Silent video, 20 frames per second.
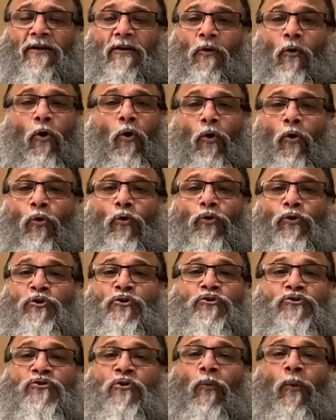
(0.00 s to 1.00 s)
Oh, it
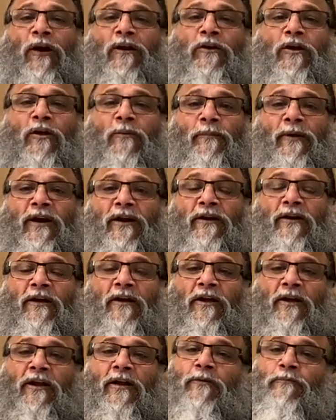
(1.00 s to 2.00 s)
is a wonderment.
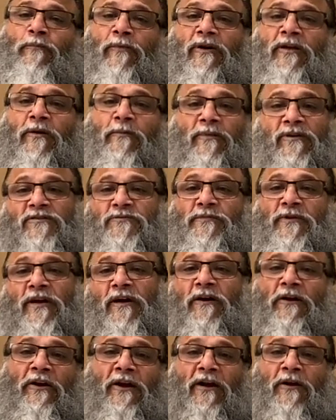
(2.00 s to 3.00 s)
It he must be a
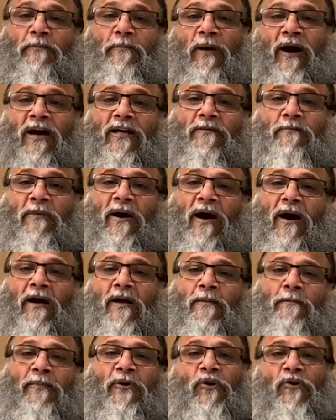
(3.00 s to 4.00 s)
great Mahatma
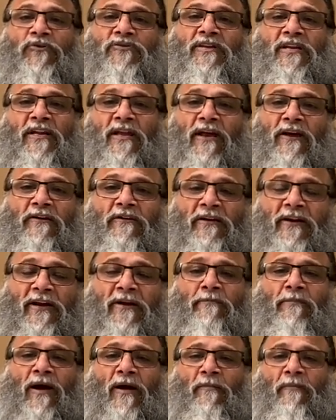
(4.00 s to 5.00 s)
because he can
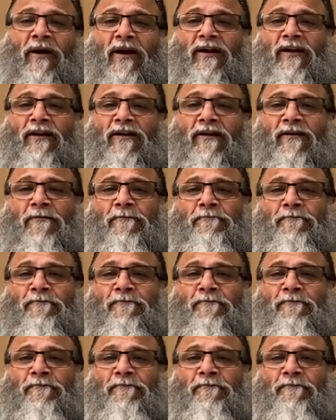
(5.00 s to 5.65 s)
read my mind.